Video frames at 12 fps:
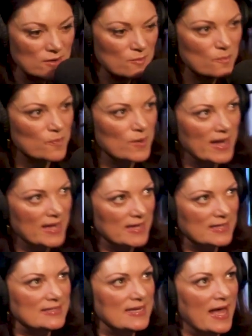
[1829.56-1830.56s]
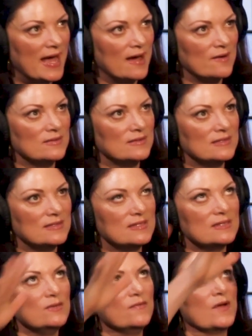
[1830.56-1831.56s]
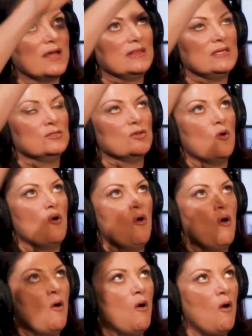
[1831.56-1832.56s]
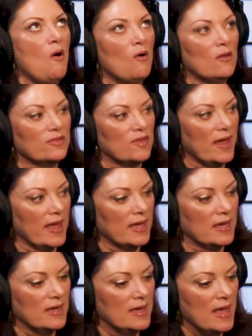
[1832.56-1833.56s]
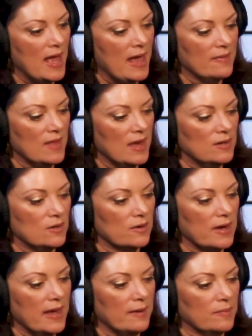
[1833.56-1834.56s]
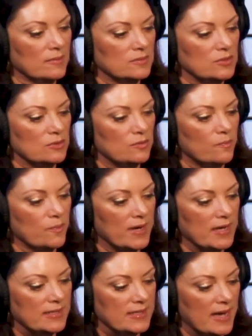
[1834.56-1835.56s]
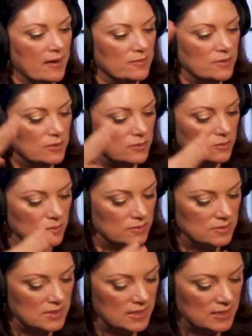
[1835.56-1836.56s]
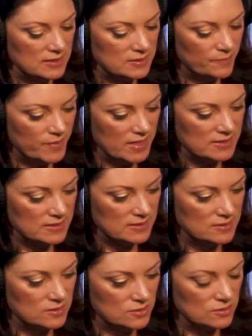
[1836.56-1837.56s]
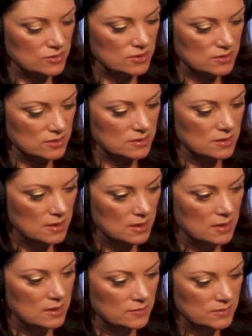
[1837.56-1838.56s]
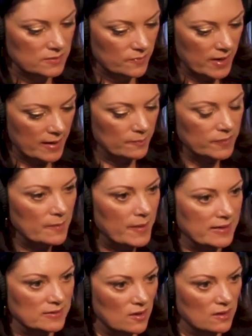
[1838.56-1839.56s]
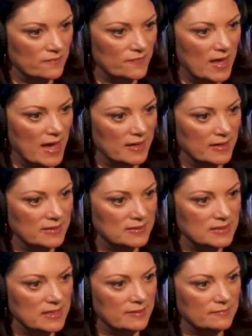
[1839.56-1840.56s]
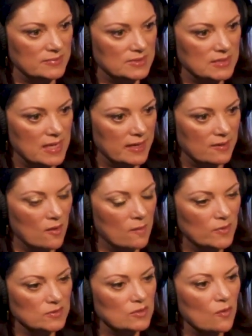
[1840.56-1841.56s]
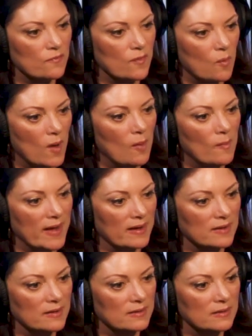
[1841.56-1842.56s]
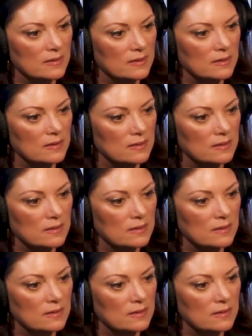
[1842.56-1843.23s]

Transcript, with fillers: break it down. Right. So you've got this whole thing and then you're able to bring it down to these pieces to just to implement all of that yeah. it seems like almost overwhelming well we developed a